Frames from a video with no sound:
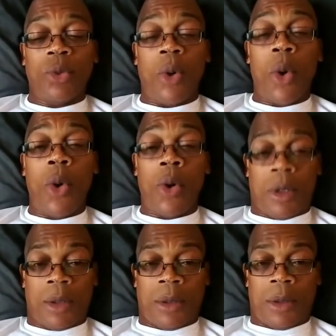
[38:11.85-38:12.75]
more
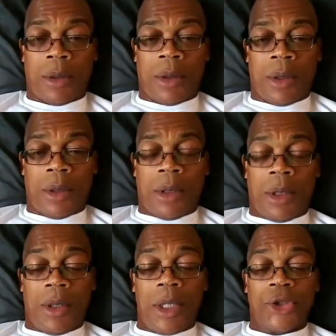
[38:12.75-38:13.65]

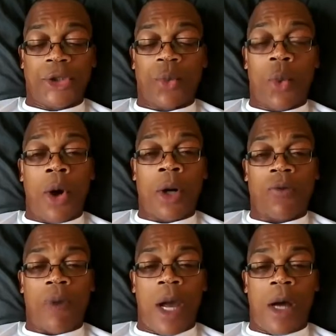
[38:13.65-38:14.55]
than just walk
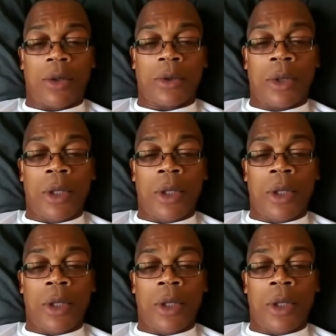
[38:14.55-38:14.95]
around.